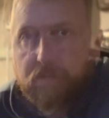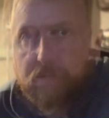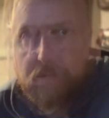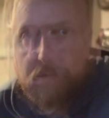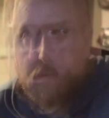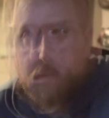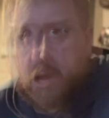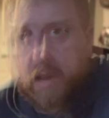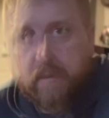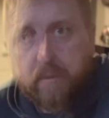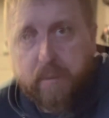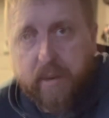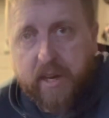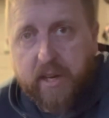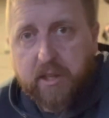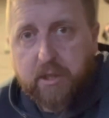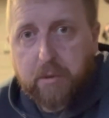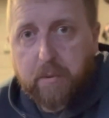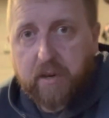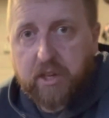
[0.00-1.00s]
To everybody
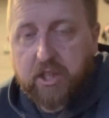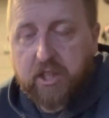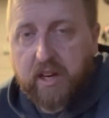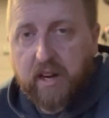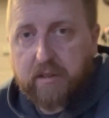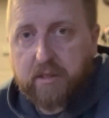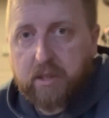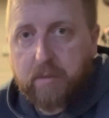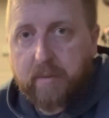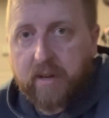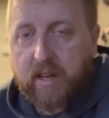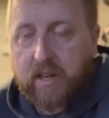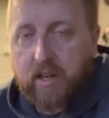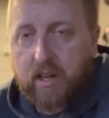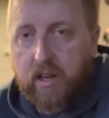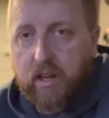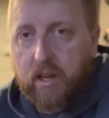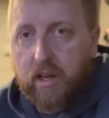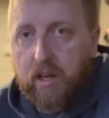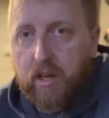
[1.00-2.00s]
that's reached out to me,
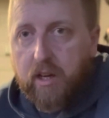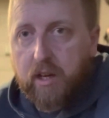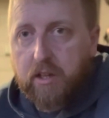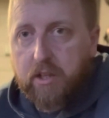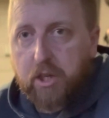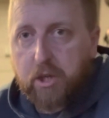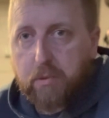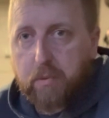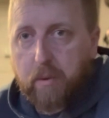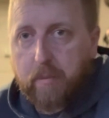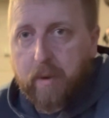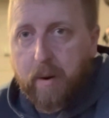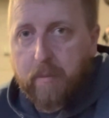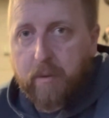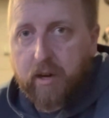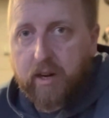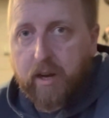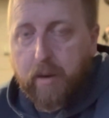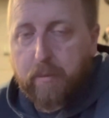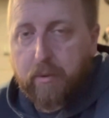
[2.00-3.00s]
just remember
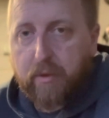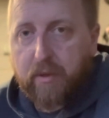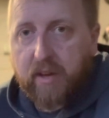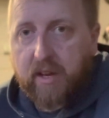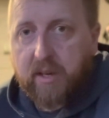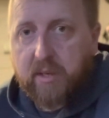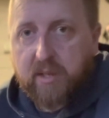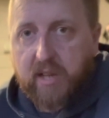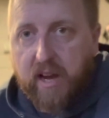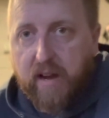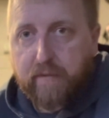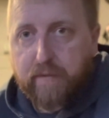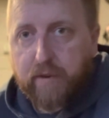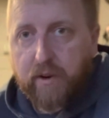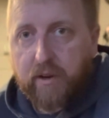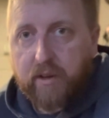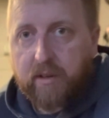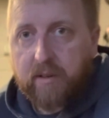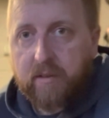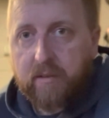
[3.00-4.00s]
a couple things. Have
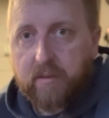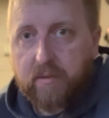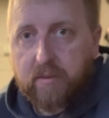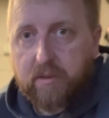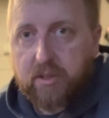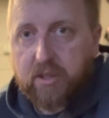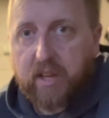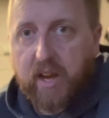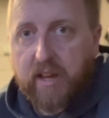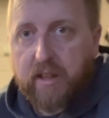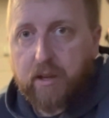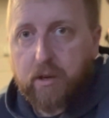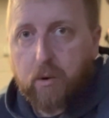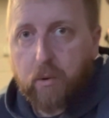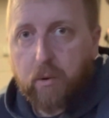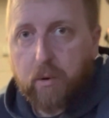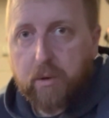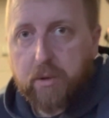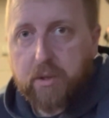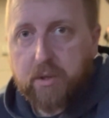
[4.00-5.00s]
fun, stay the
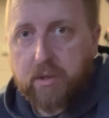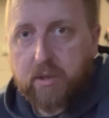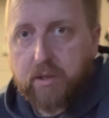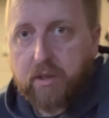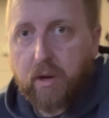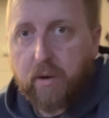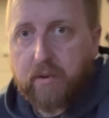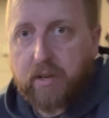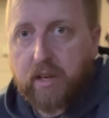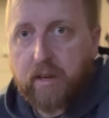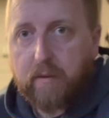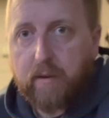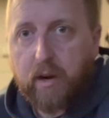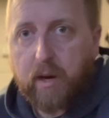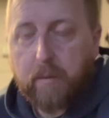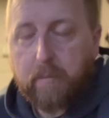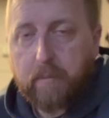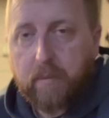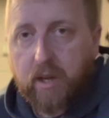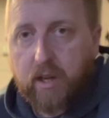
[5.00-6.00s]
course, don't give
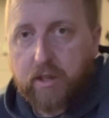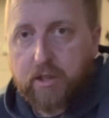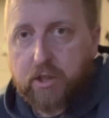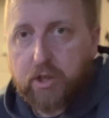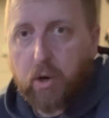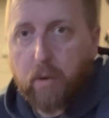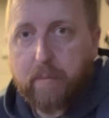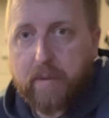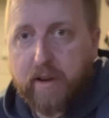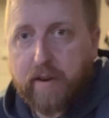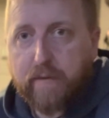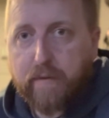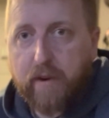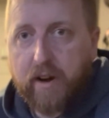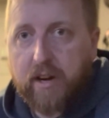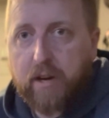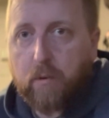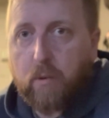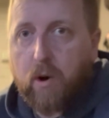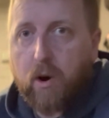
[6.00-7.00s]
up, don't be
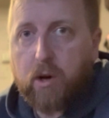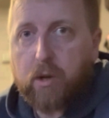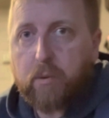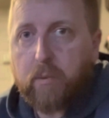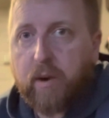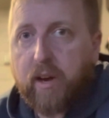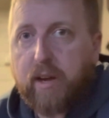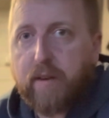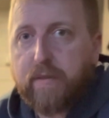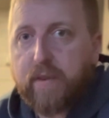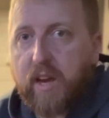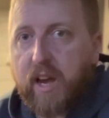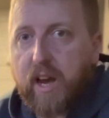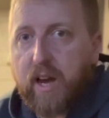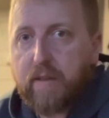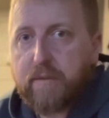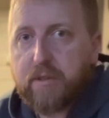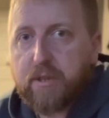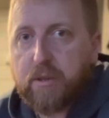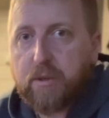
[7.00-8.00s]
afraid to walk away if you
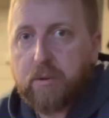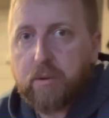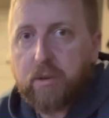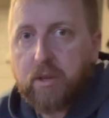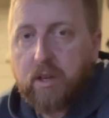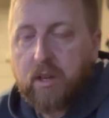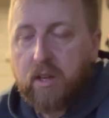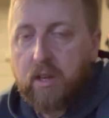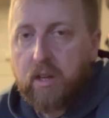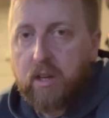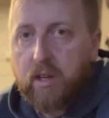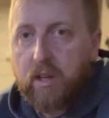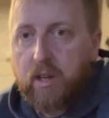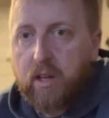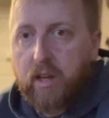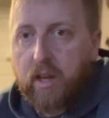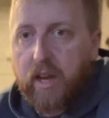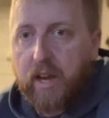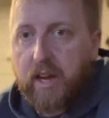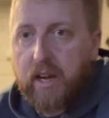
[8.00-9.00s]
have to,
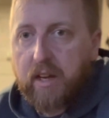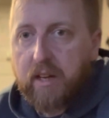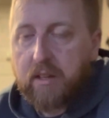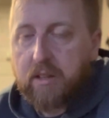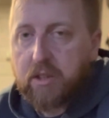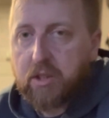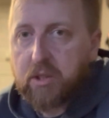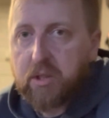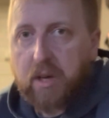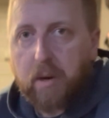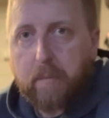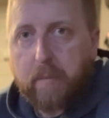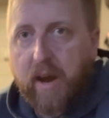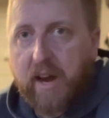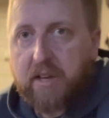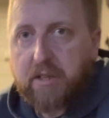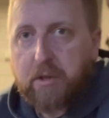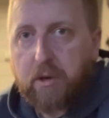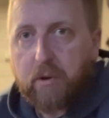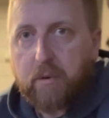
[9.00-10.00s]
and just come
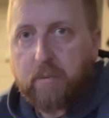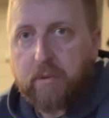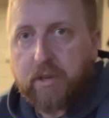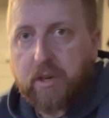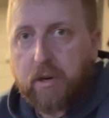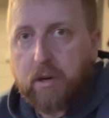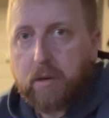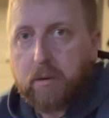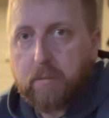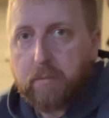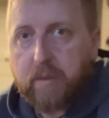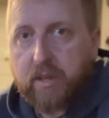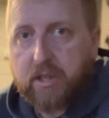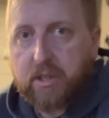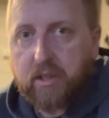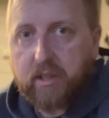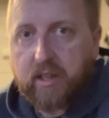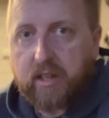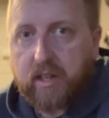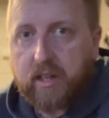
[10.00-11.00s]
back to it when you're
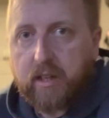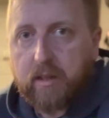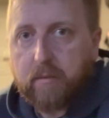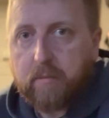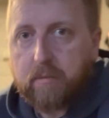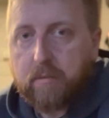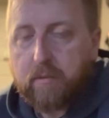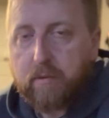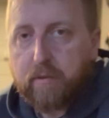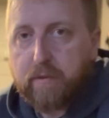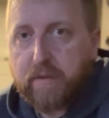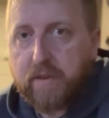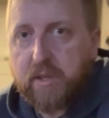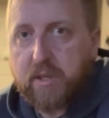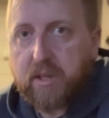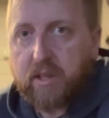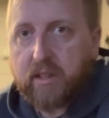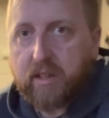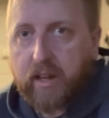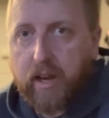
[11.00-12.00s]
mentally and
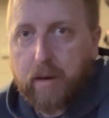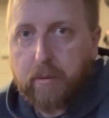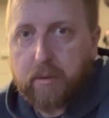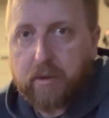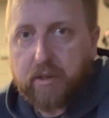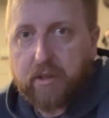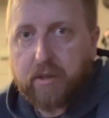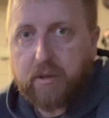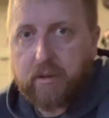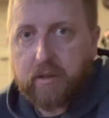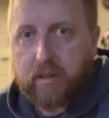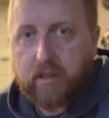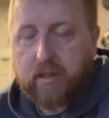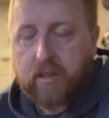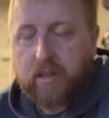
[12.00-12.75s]
physically able to do it.